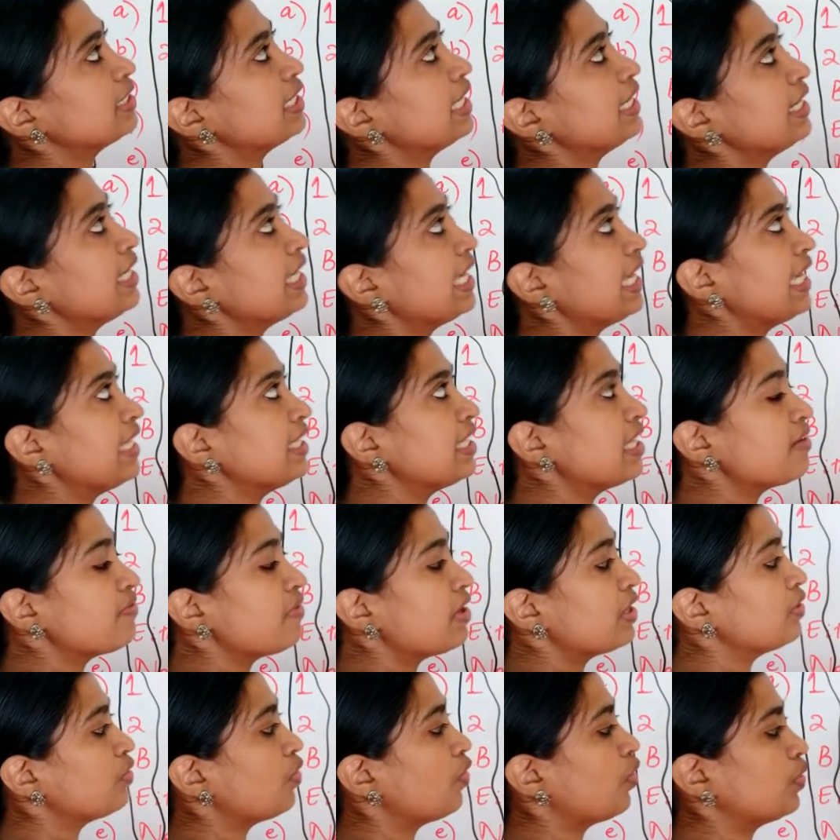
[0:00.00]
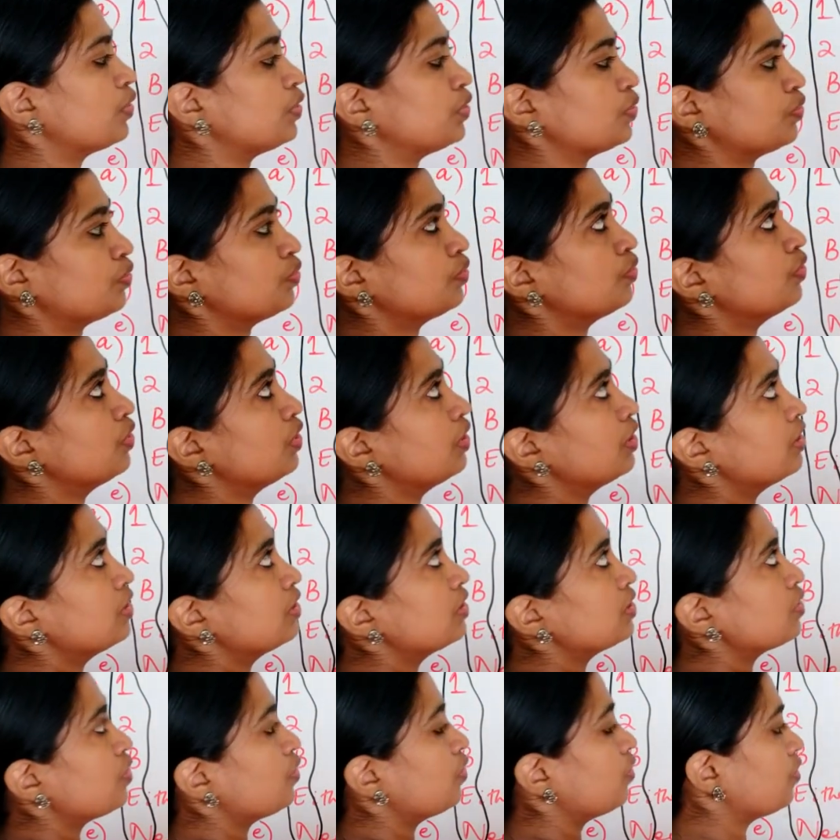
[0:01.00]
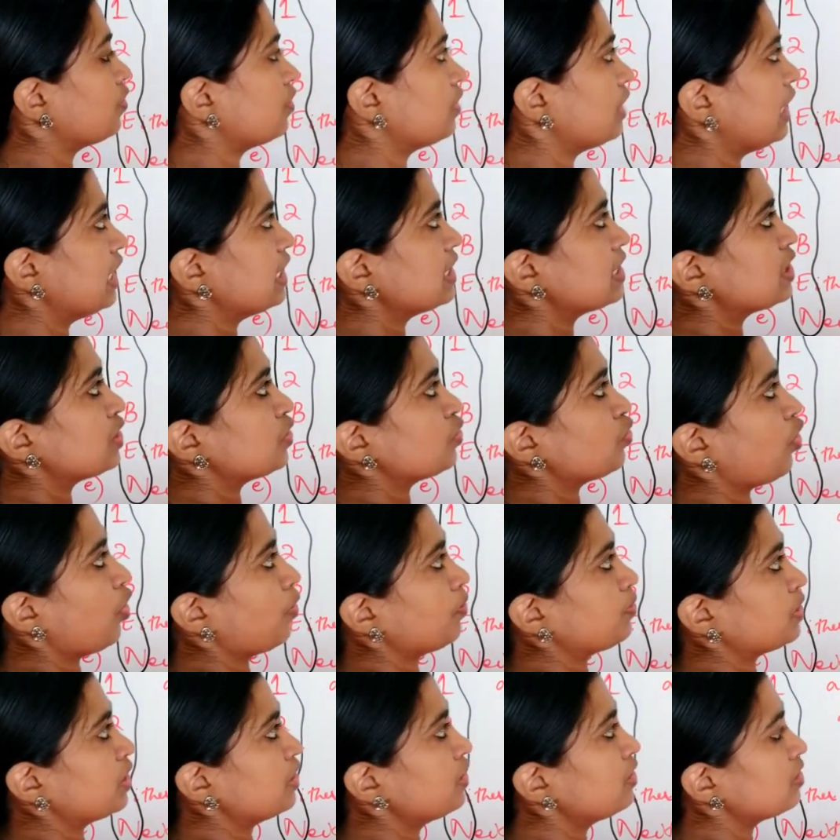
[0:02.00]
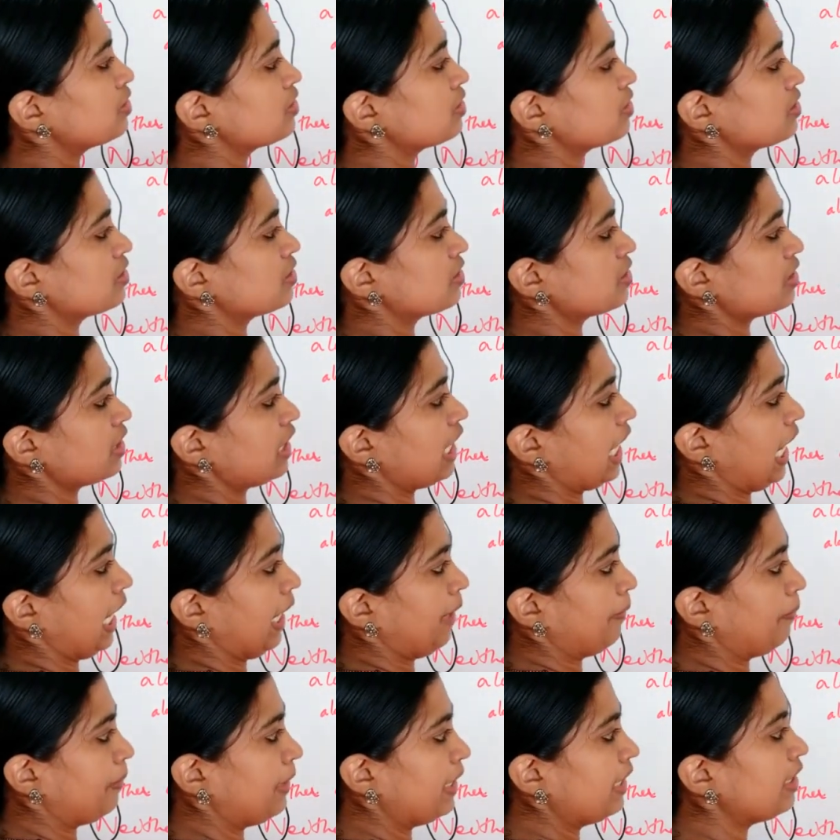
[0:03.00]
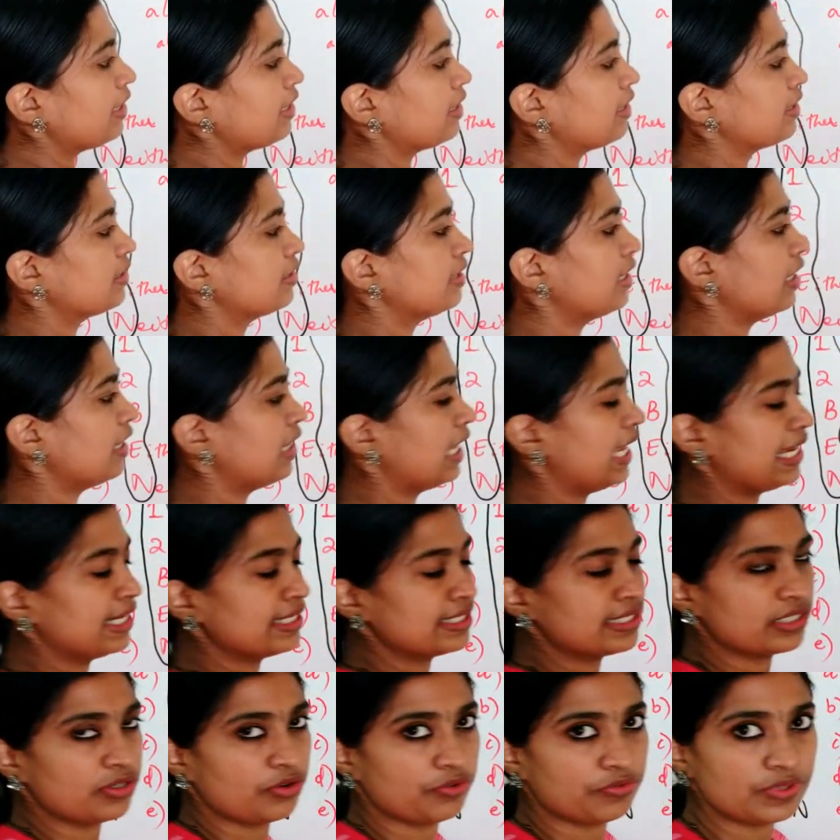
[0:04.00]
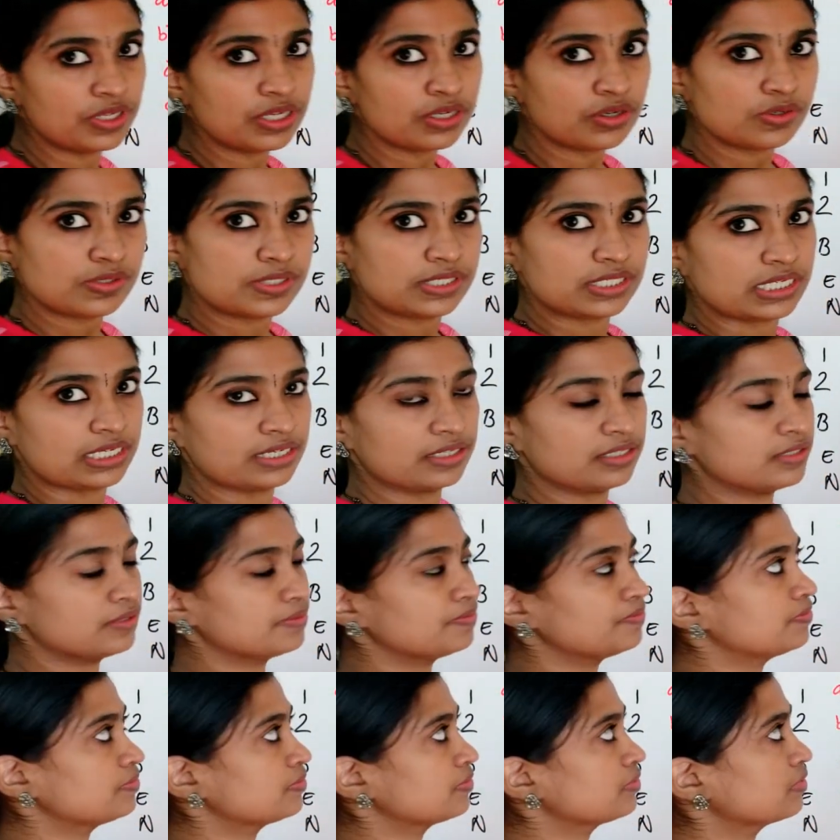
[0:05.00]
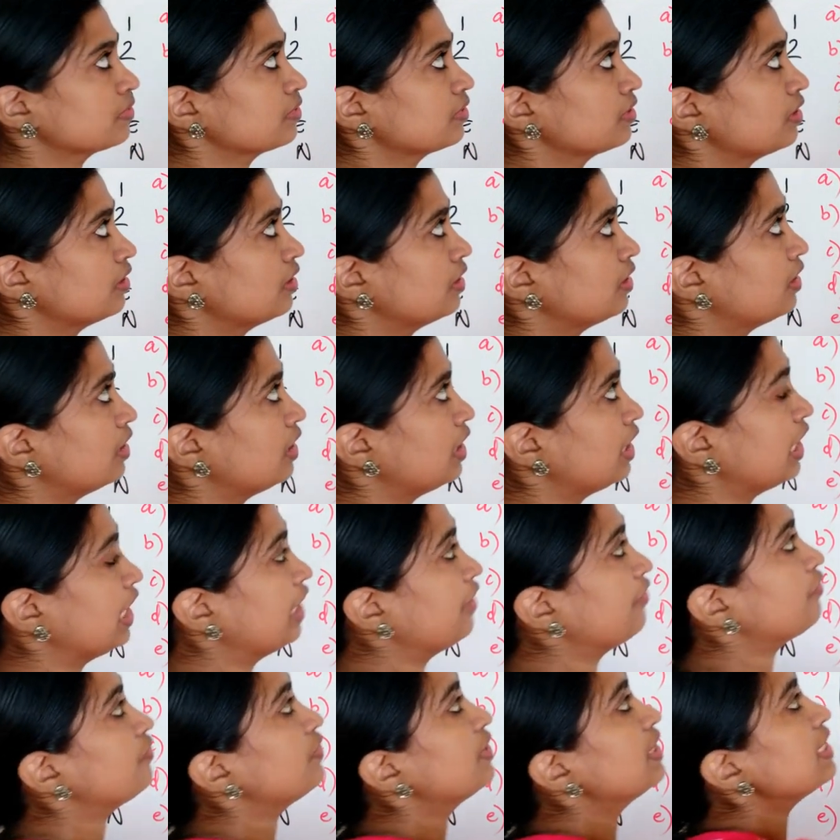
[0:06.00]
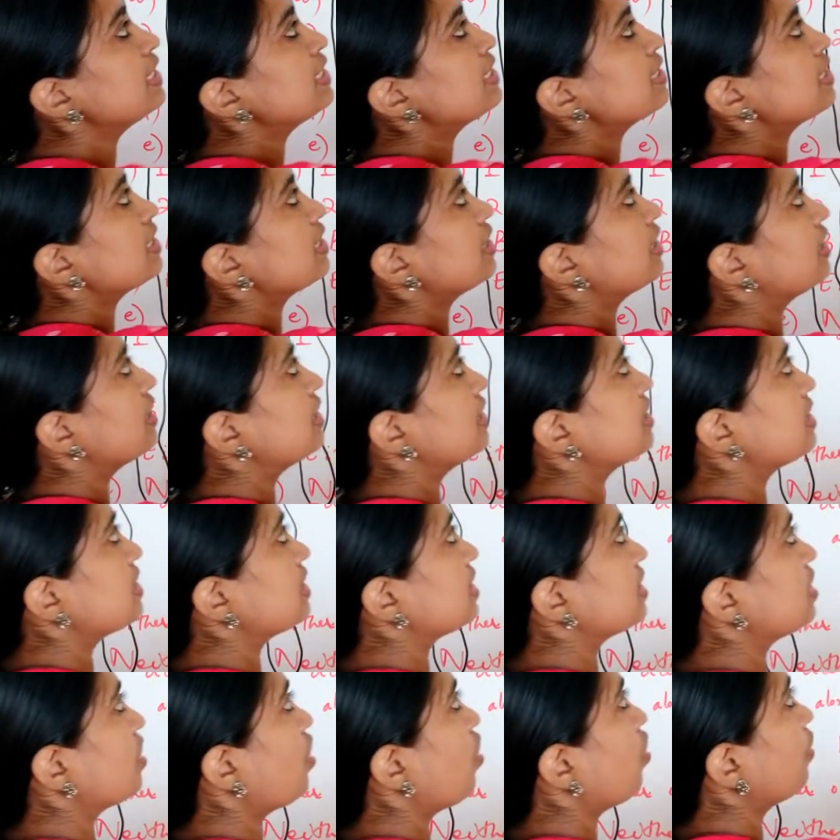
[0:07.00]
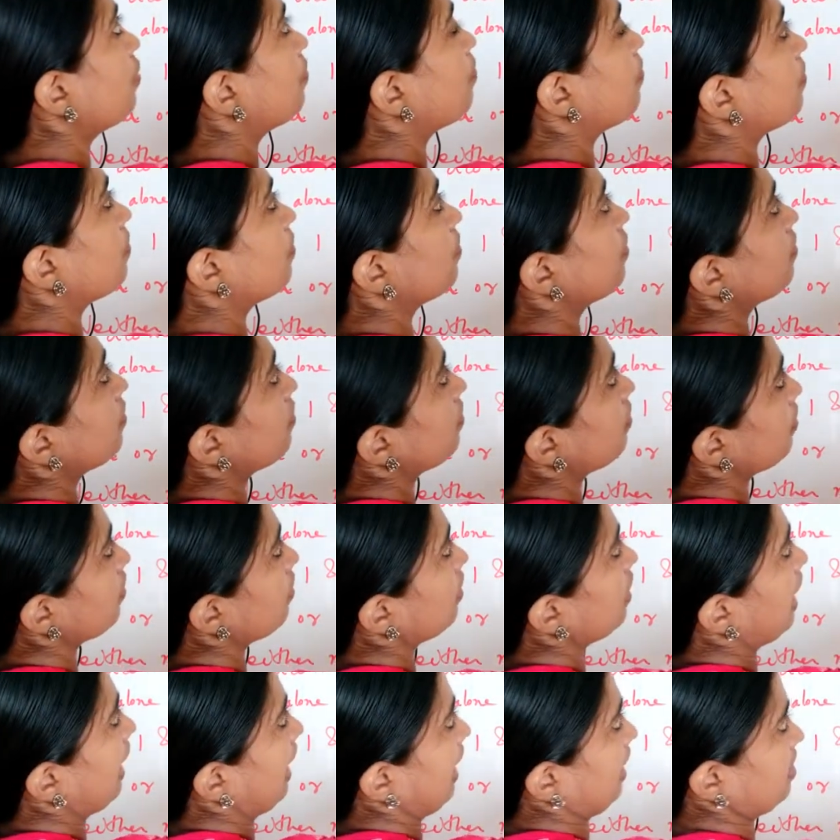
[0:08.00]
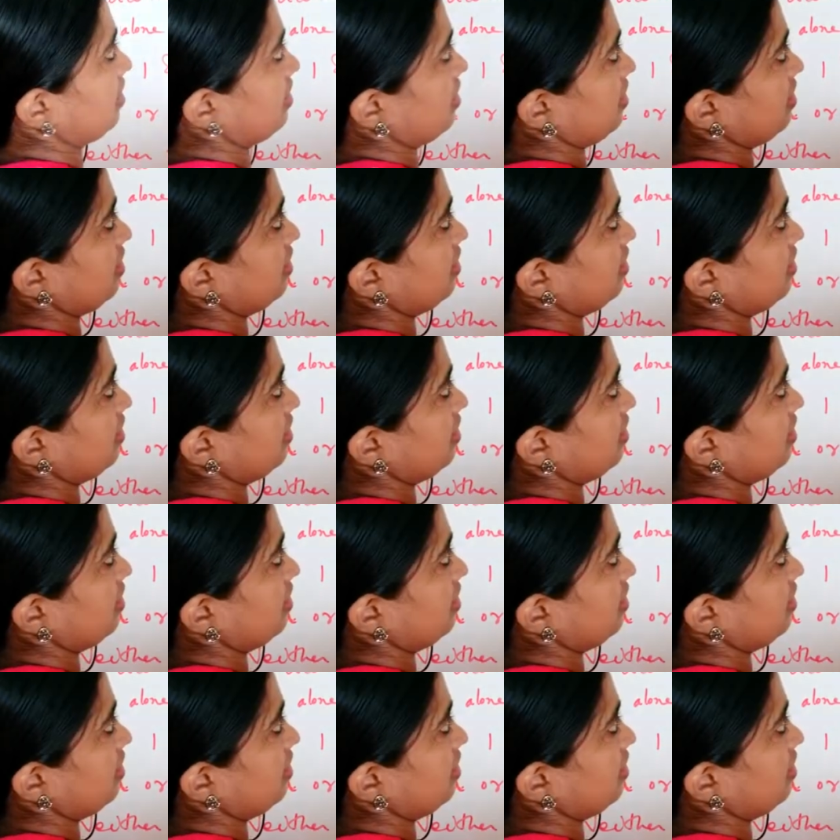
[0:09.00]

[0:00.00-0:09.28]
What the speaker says: then either 1 or 2. So these two options can be the answer of the question. If this is not correct,